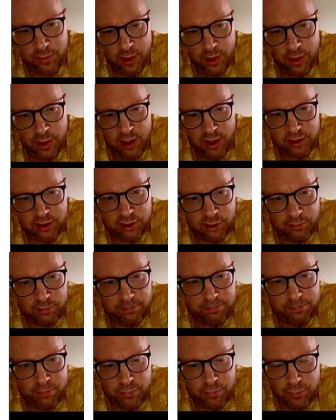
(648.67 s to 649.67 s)
some
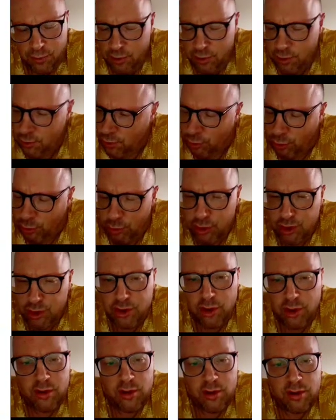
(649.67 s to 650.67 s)

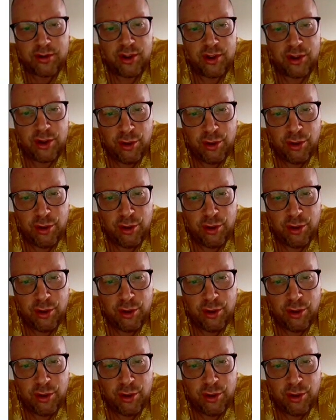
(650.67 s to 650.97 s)
crucial